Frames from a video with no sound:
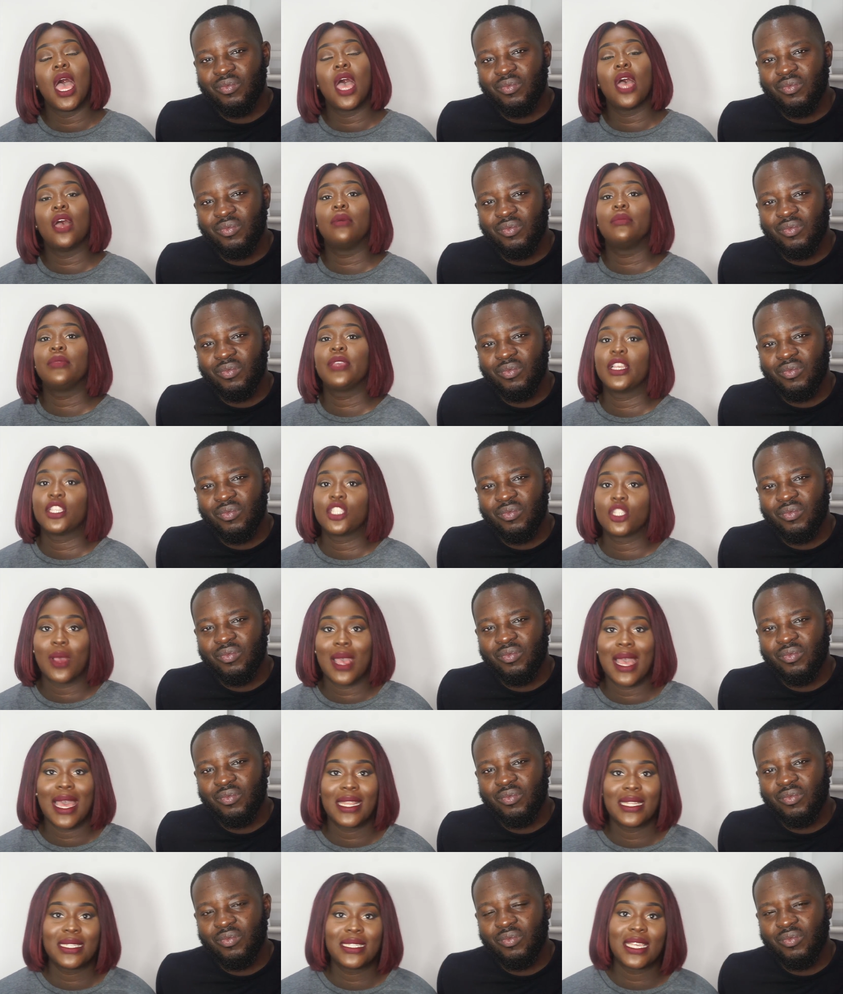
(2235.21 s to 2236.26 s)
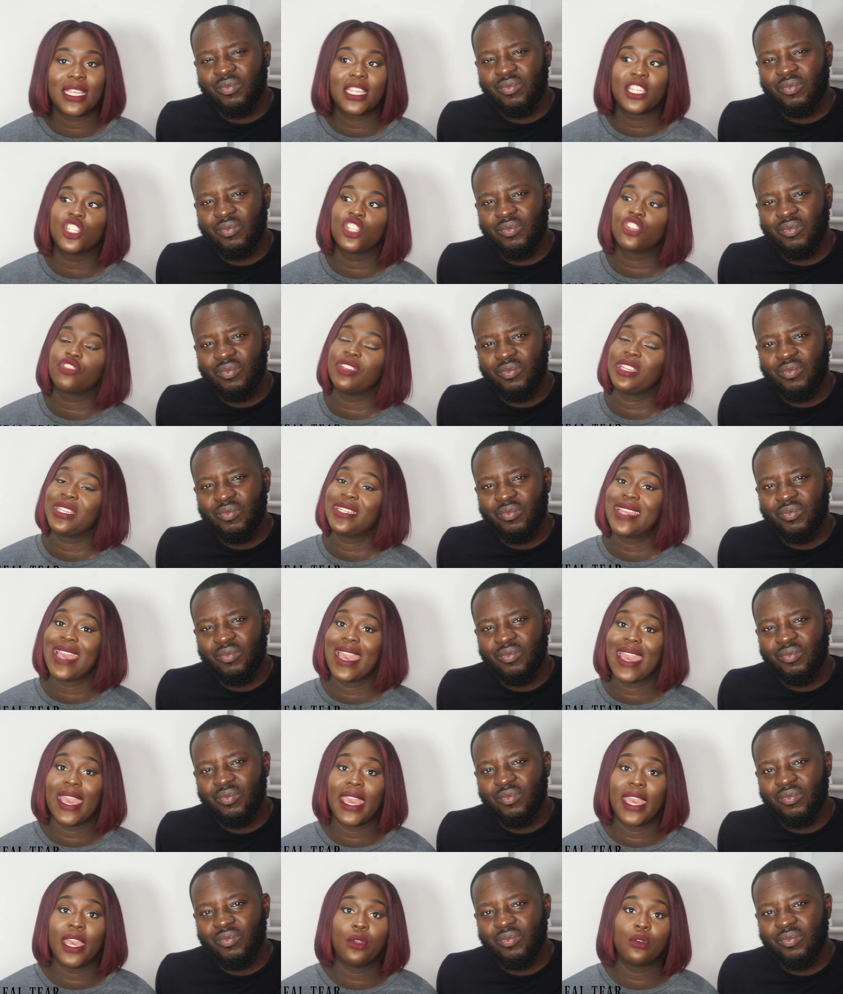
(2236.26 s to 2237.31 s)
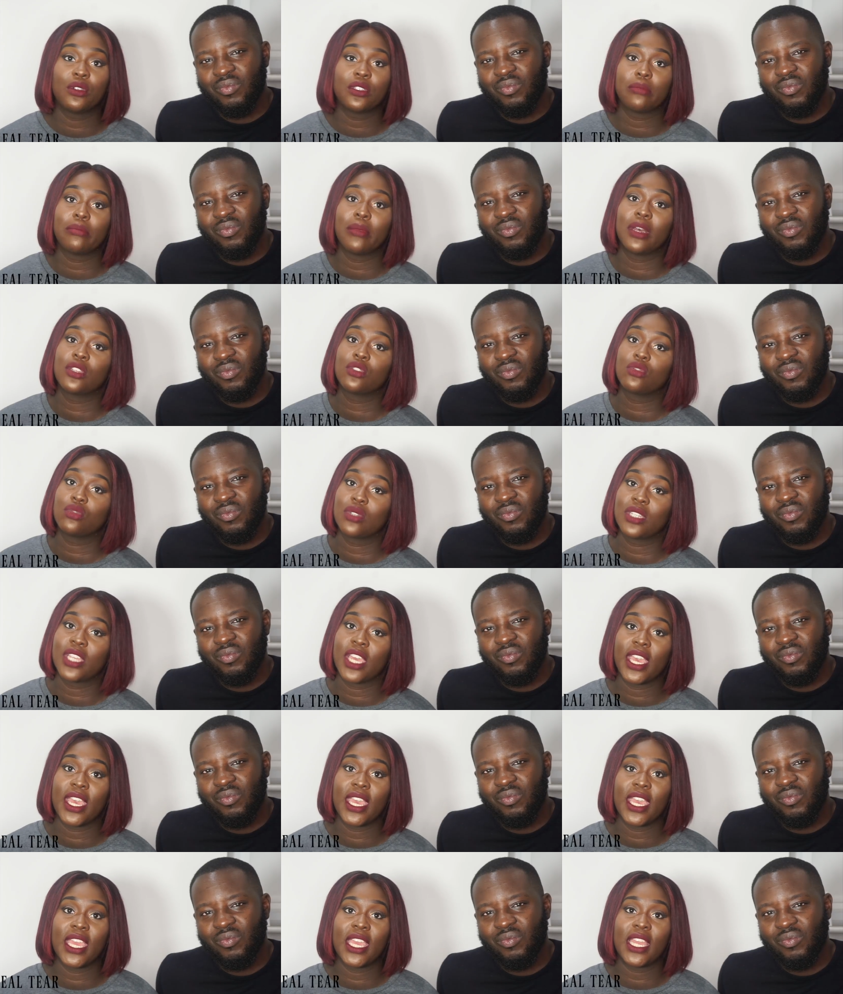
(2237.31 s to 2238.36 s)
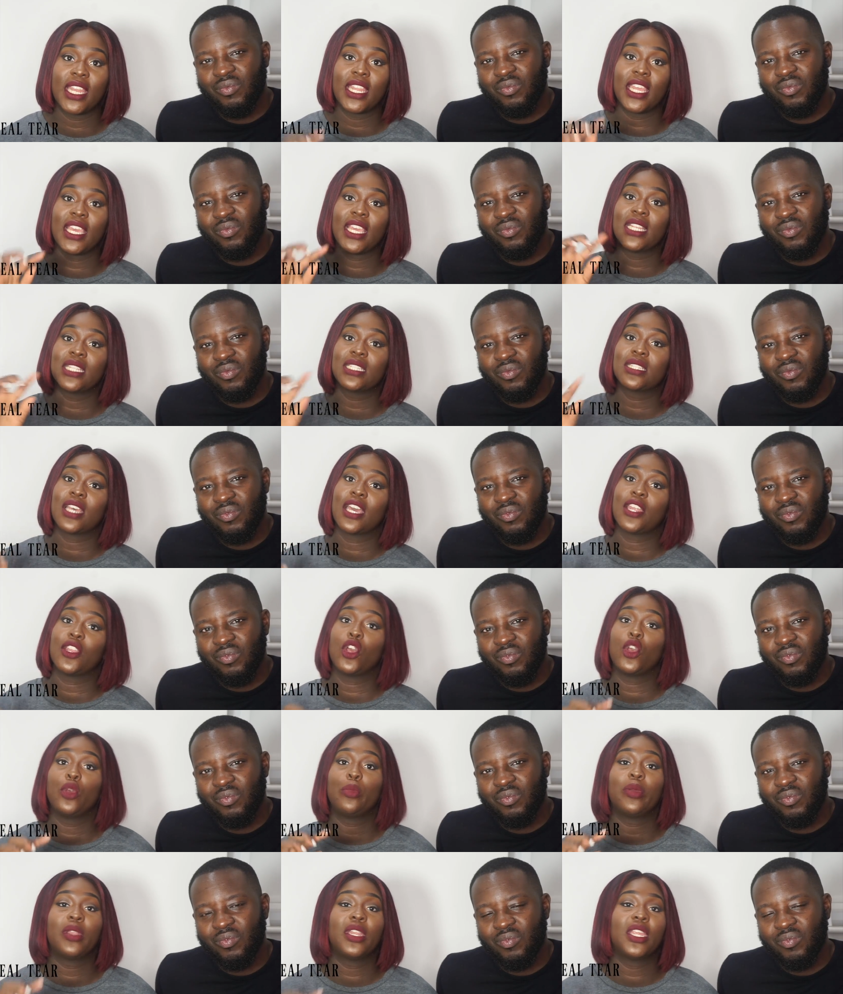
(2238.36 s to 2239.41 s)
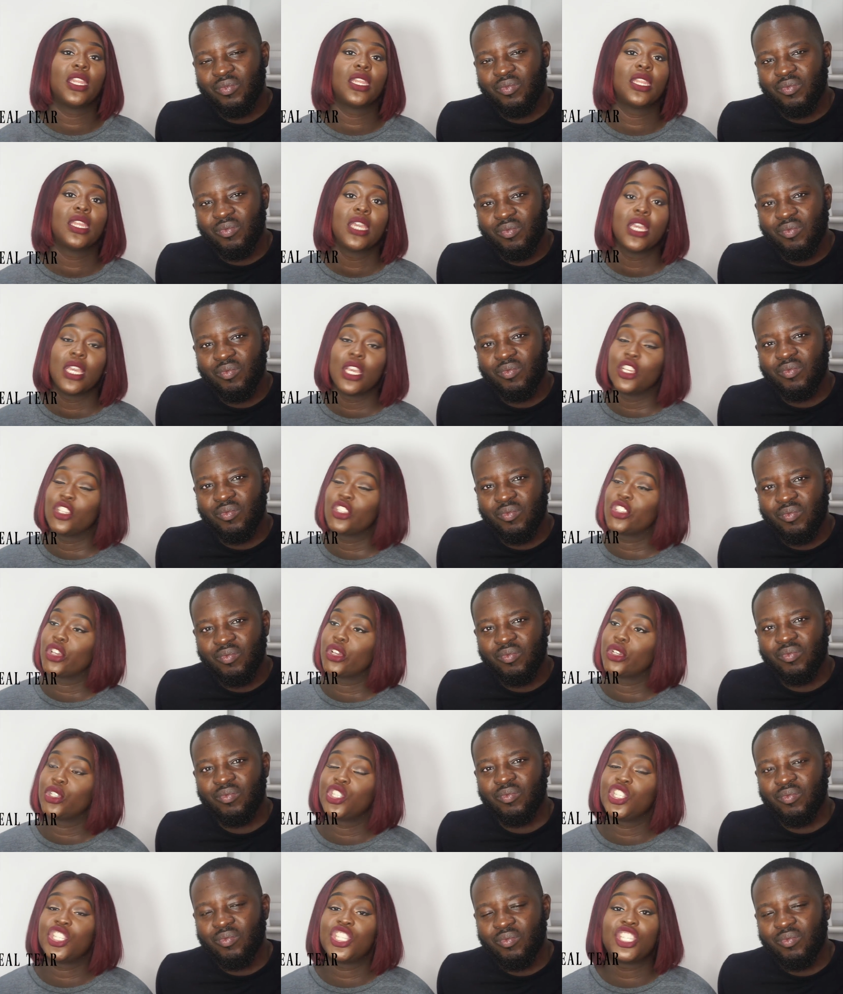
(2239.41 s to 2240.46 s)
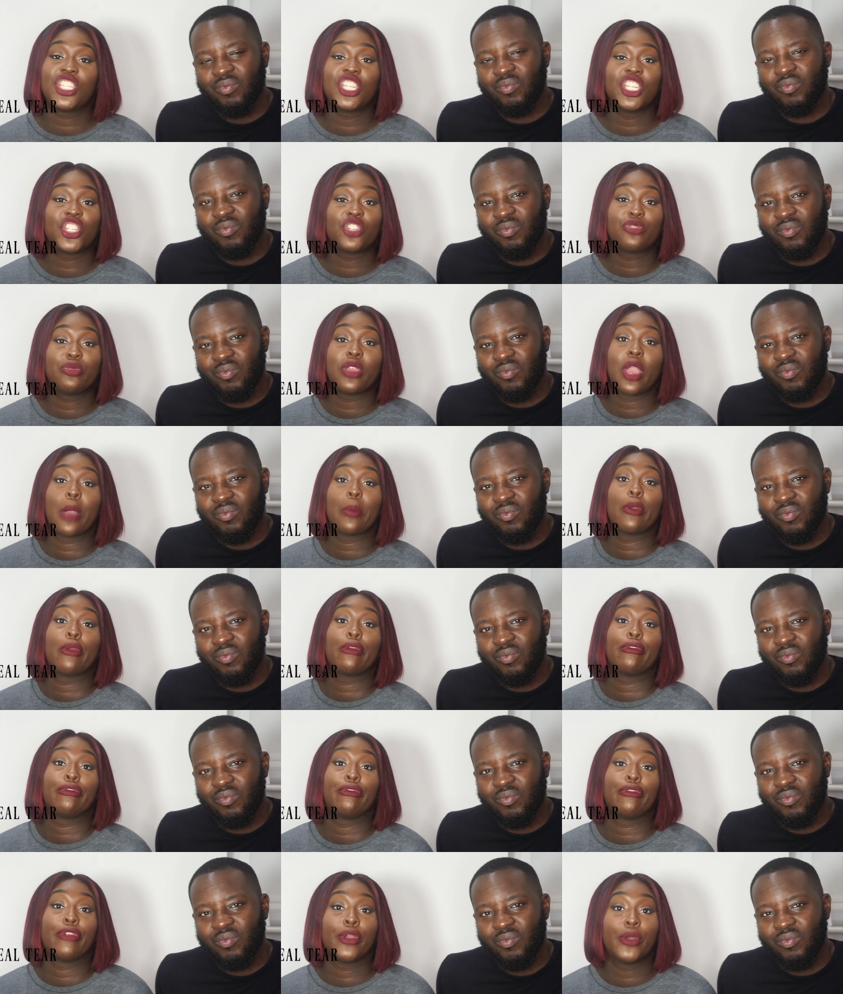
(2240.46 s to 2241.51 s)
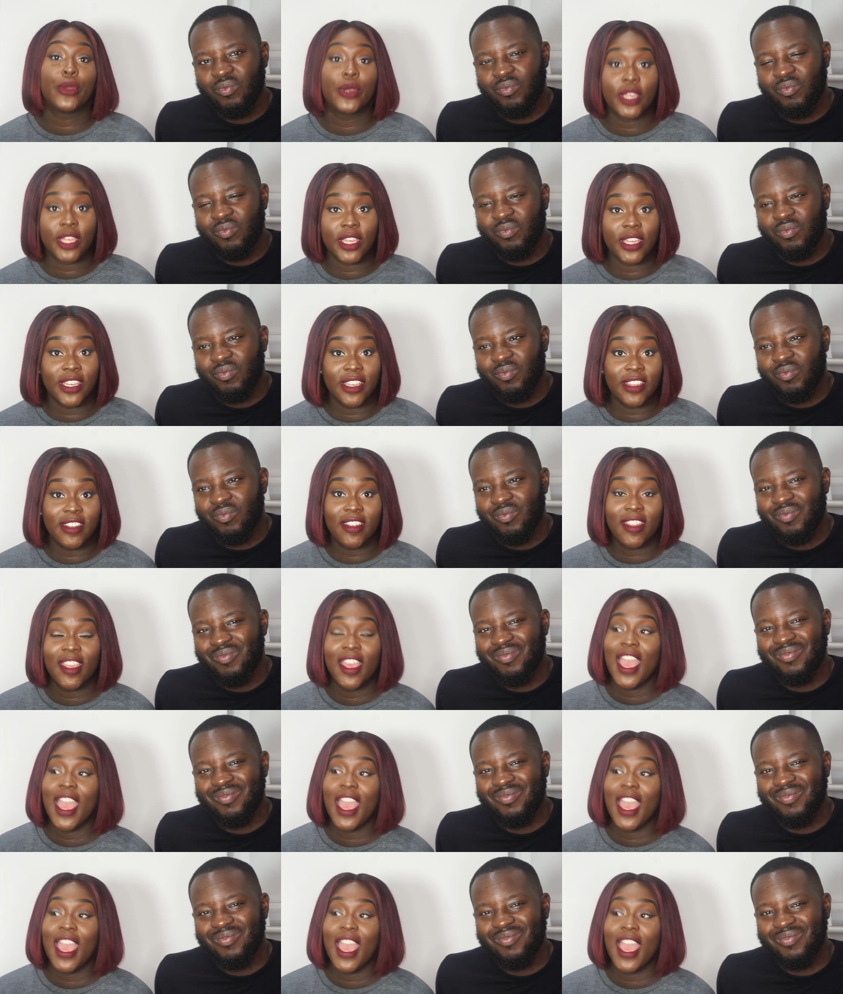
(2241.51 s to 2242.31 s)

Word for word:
Speaker 1: Yeah, so I had a second-degree tear. It was a muscle tear in the inside opening. So she stitched me up real good,